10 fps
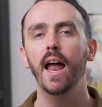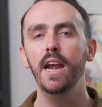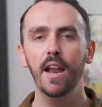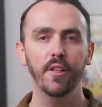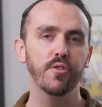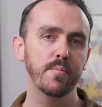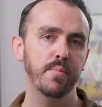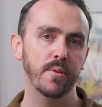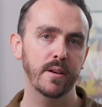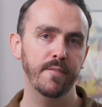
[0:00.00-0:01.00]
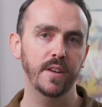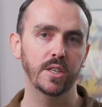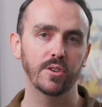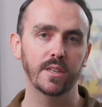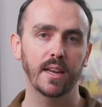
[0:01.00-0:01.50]
Another important
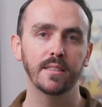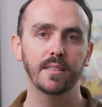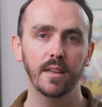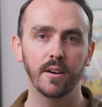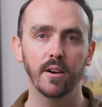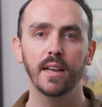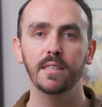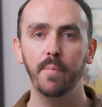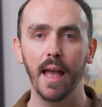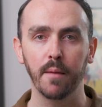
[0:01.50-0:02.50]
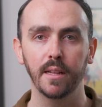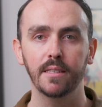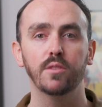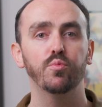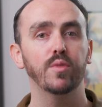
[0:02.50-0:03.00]
feature to consider is
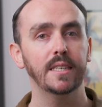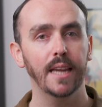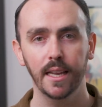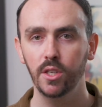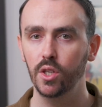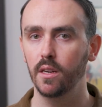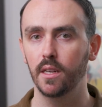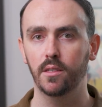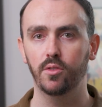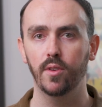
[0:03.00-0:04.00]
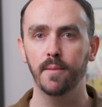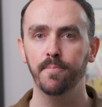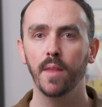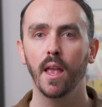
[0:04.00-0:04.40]
Backblaze's retention history.